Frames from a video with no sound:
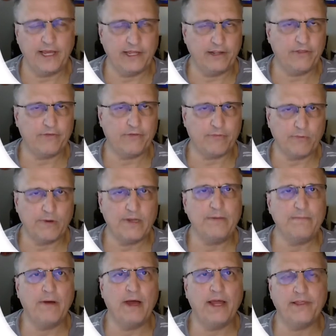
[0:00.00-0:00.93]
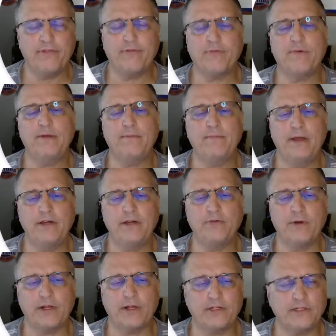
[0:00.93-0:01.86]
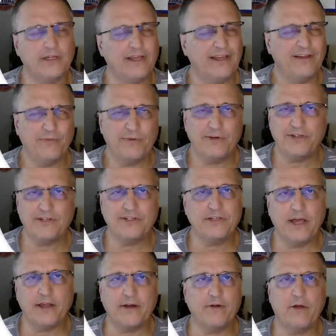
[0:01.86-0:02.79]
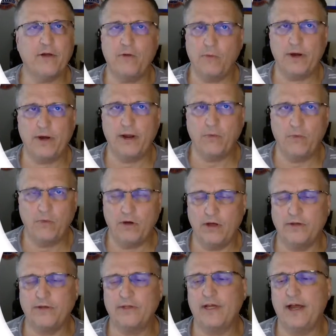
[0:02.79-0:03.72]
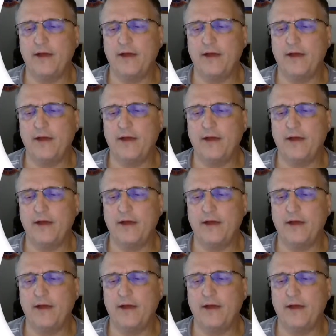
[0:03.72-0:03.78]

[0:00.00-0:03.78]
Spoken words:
a 3 by 3 matrix, which is not at all what I want.